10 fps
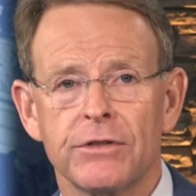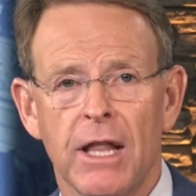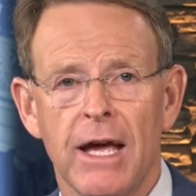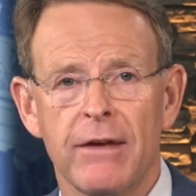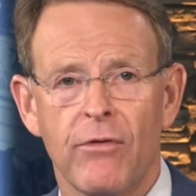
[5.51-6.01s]
that the
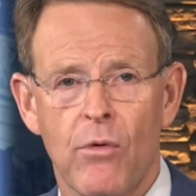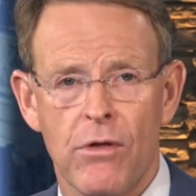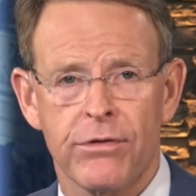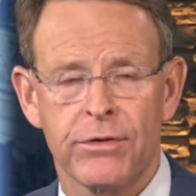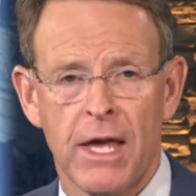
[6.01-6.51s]
July
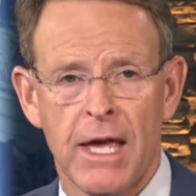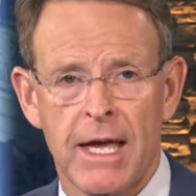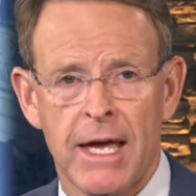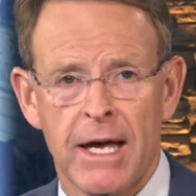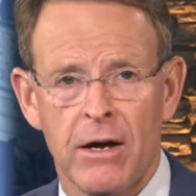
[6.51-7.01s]
4th
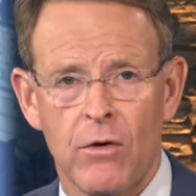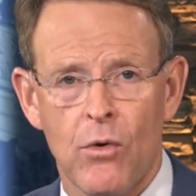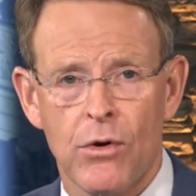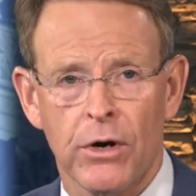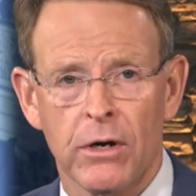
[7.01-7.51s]
uh,
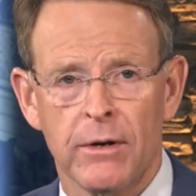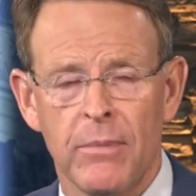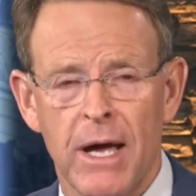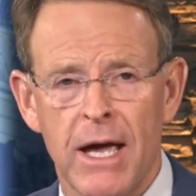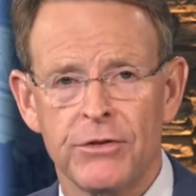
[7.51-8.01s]
order
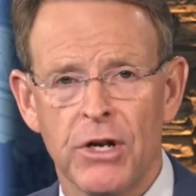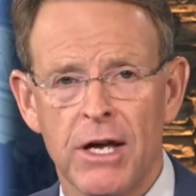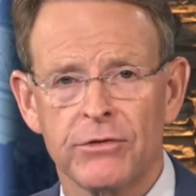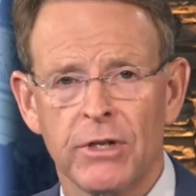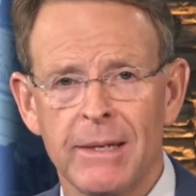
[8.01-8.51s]
by a
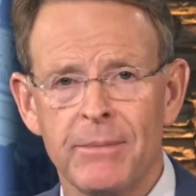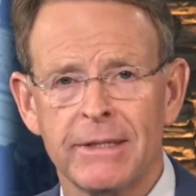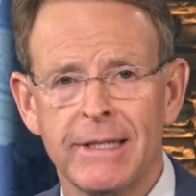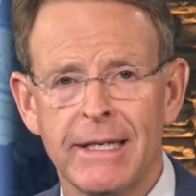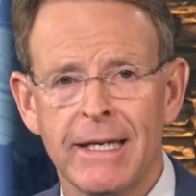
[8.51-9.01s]
judge
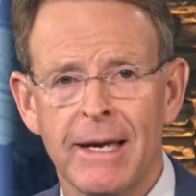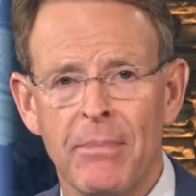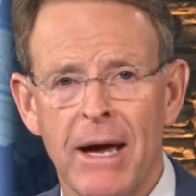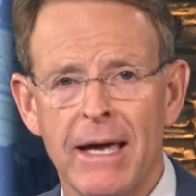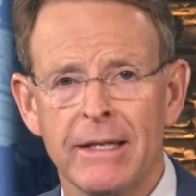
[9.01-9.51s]
limiting
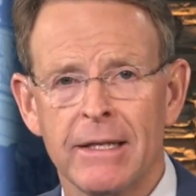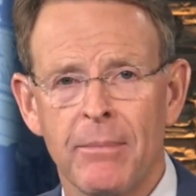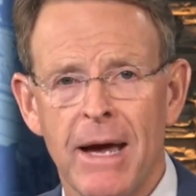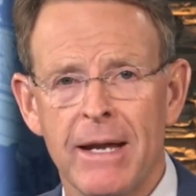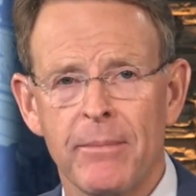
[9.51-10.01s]

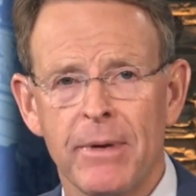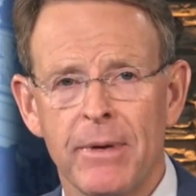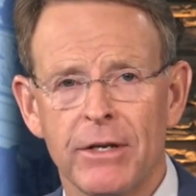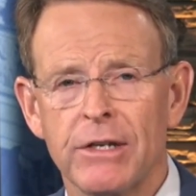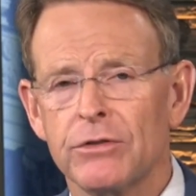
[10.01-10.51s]
Biden, the Biden
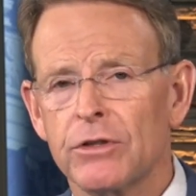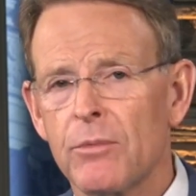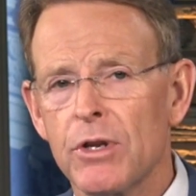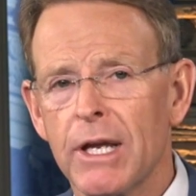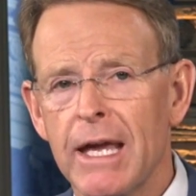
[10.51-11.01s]

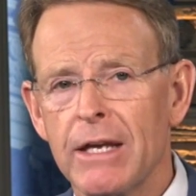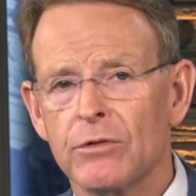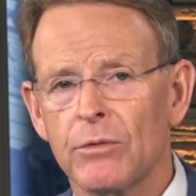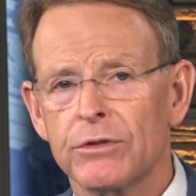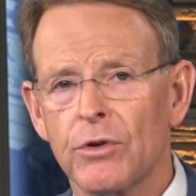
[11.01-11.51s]
administration's
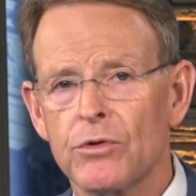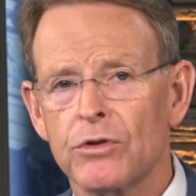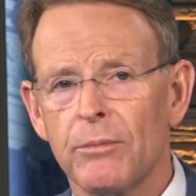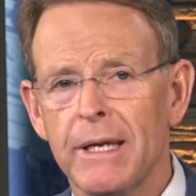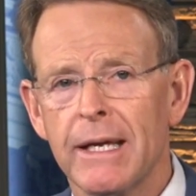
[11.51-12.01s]
communication with
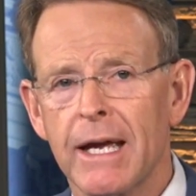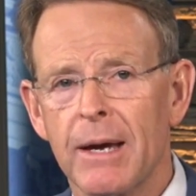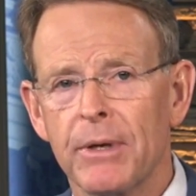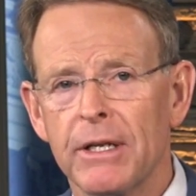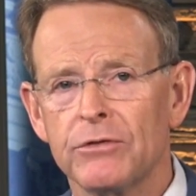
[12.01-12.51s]
social media
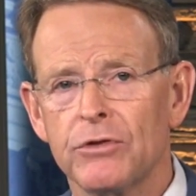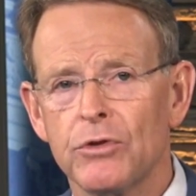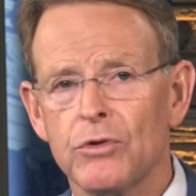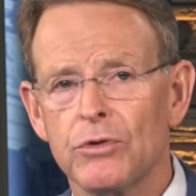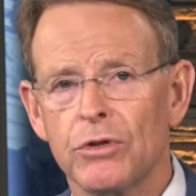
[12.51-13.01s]
companies
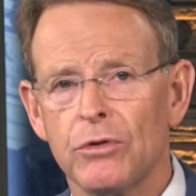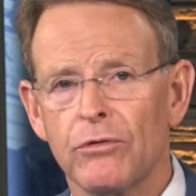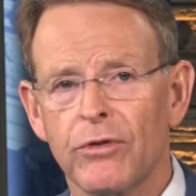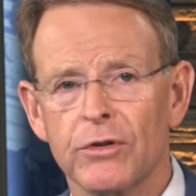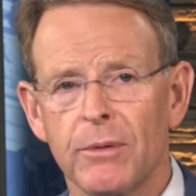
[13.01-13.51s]
due
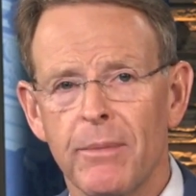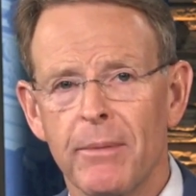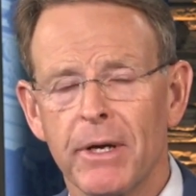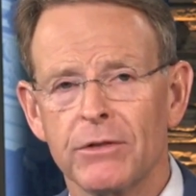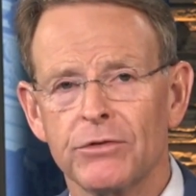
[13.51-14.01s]
to First
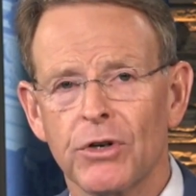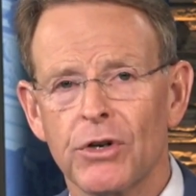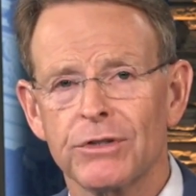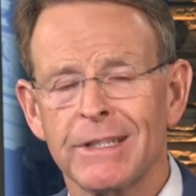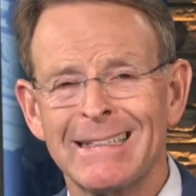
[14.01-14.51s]
Amendment
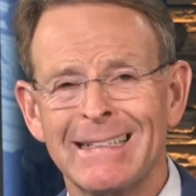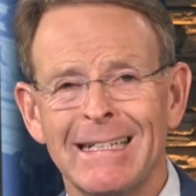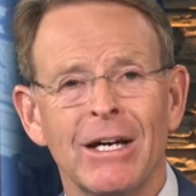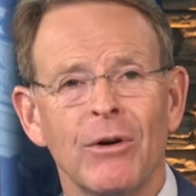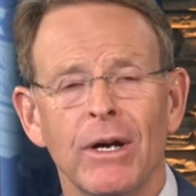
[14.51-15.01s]
concerns,
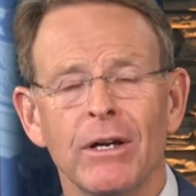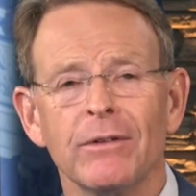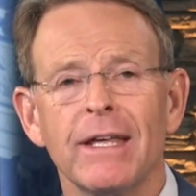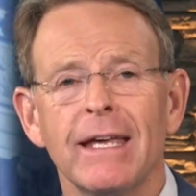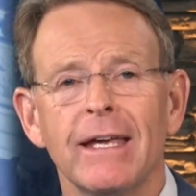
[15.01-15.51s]

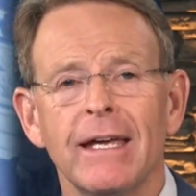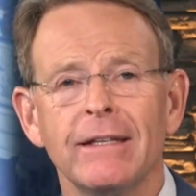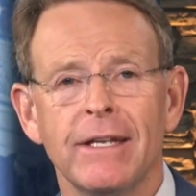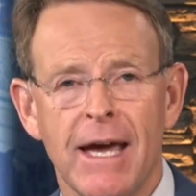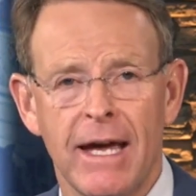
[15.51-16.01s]
well,
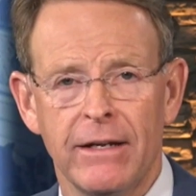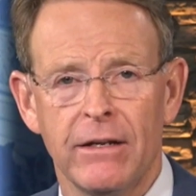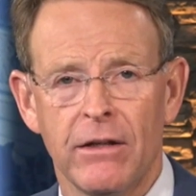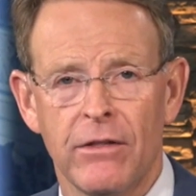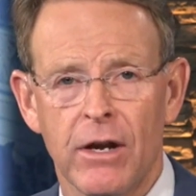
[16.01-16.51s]
he
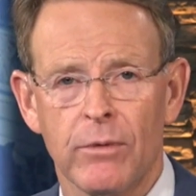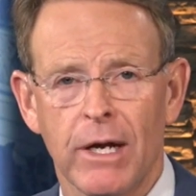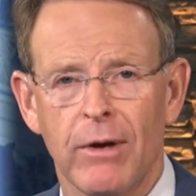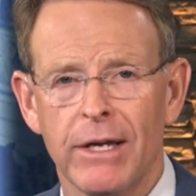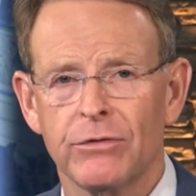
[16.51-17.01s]
denied their
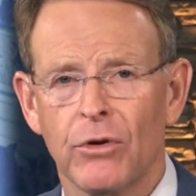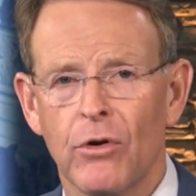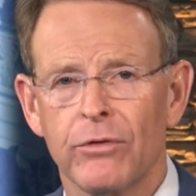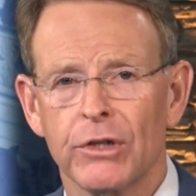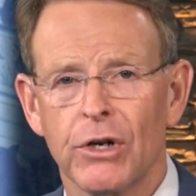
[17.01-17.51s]
request to
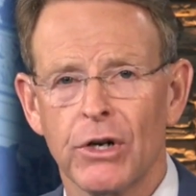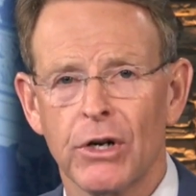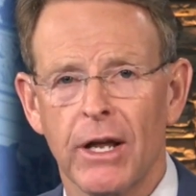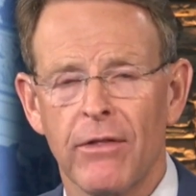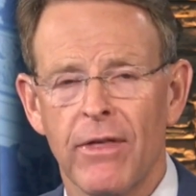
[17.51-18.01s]

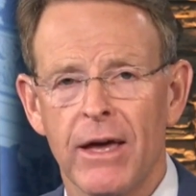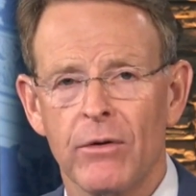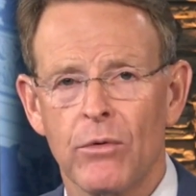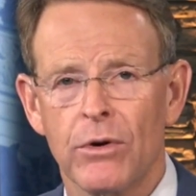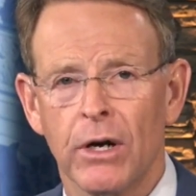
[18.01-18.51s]
overturn
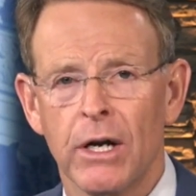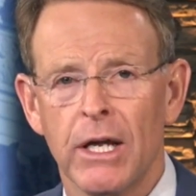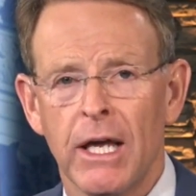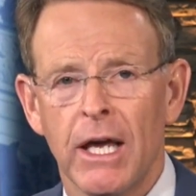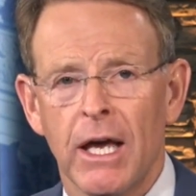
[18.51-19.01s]
that order.